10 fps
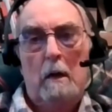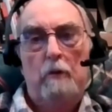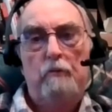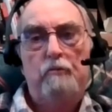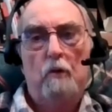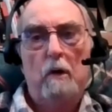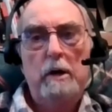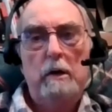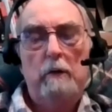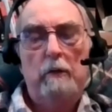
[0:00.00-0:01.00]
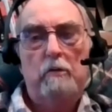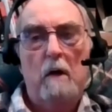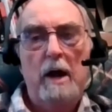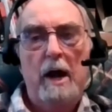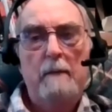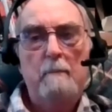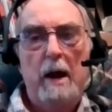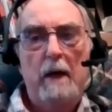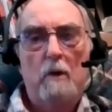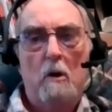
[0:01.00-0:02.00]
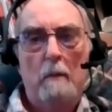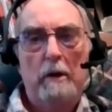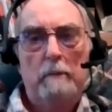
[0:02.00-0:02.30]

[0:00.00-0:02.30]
Join the Triad Math Army,